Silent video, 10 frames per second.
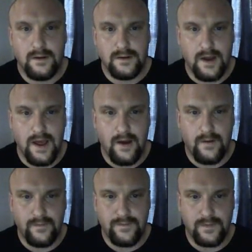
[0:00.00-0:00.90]
So
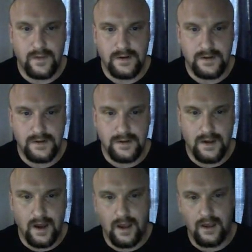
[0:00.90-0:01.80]
now this is
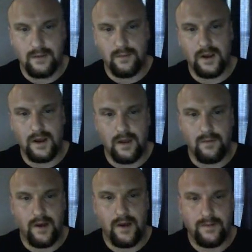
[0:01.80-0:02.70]
an incomplete
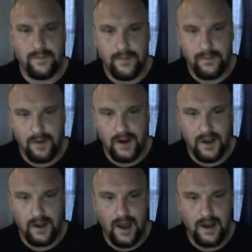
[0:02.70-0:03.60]
email,
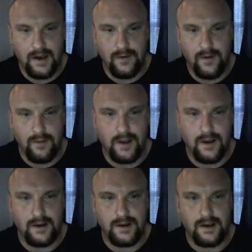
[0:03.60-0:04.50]
meaning I didn't write my
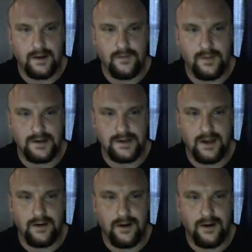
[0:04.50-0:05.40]
contact information
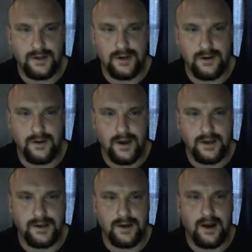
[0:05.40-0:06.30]
down here. I'm sure you
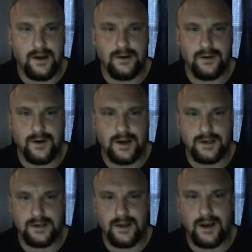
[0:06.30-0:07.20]
guys know how to do
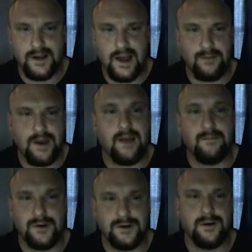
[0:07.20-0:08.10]
questions. Contact me
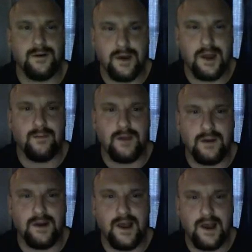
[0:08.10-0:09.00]
and put your own name,
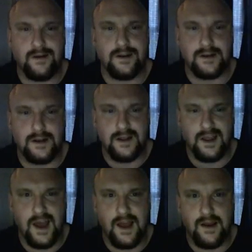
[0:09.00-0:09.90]
email address, and all
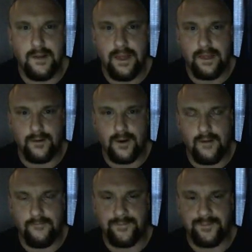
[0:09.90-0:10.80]
that.
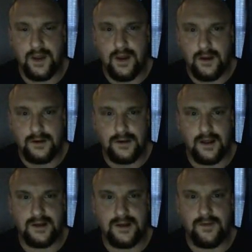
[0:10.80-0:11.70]
Okay. So
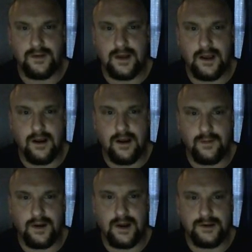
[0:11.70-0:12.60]
let's say for the sake of
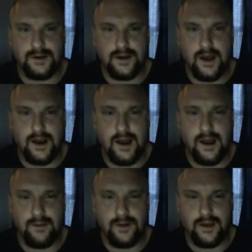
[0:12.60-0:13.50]
argument, I showed you how to
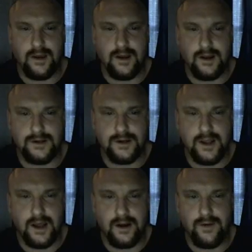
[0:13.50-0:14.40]
hyperlink it. I showed
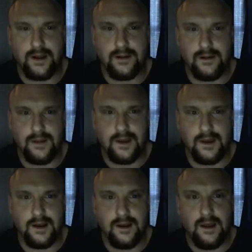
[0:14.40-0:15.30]
you how to regular link
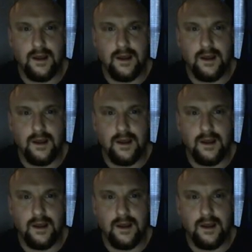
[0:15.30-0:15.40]
it.